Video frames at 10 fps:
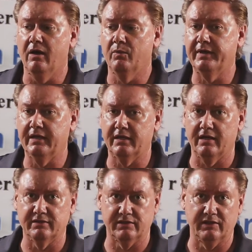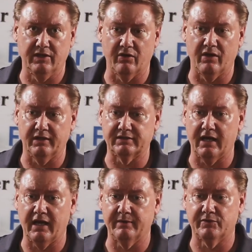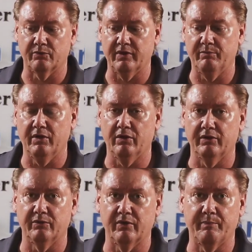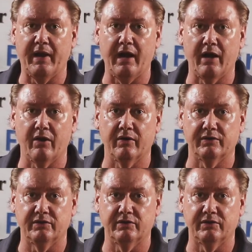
We get guns in here all the time to rebuild and repair and